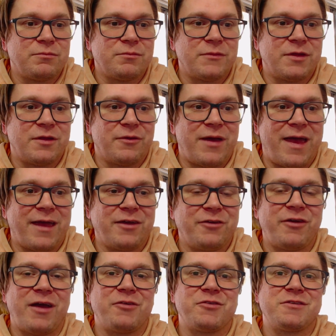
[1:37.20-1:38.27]
hang
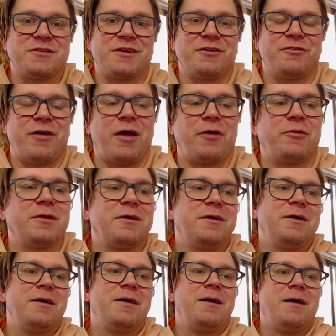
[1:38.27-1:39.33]
around, stick around.
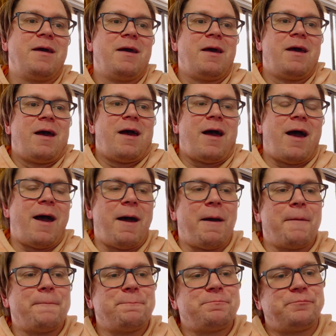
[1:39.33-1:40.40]

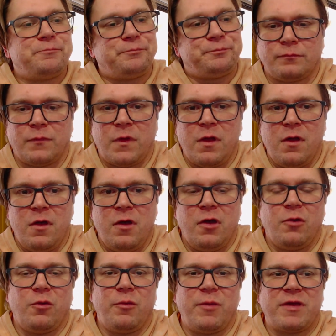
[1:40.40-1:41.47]

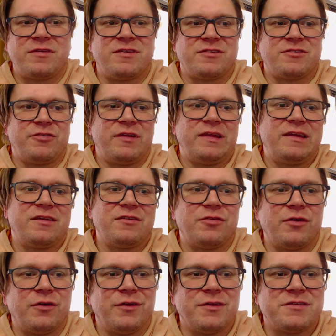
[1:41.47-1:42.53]
What makes this really
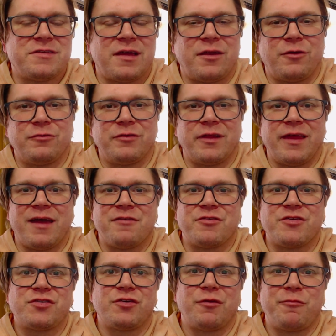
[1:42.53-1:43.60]
difficult is I don't really have a
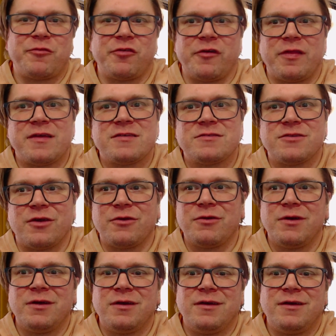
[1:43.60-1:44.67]
script for this, so
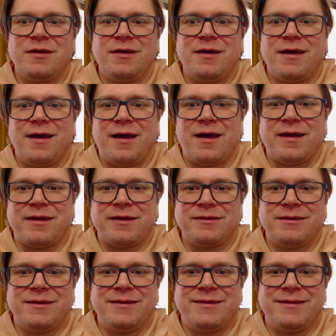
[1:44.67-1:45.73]
I
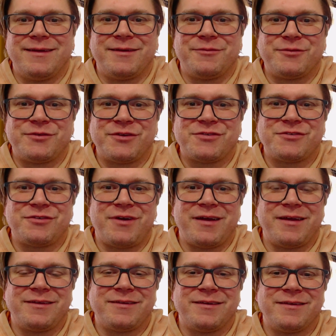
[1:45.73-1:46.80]
just
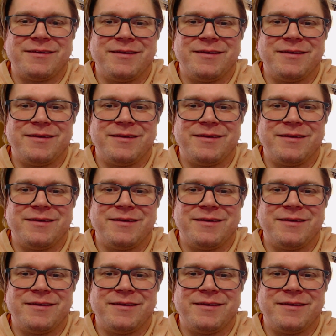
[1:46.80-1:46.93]
trying to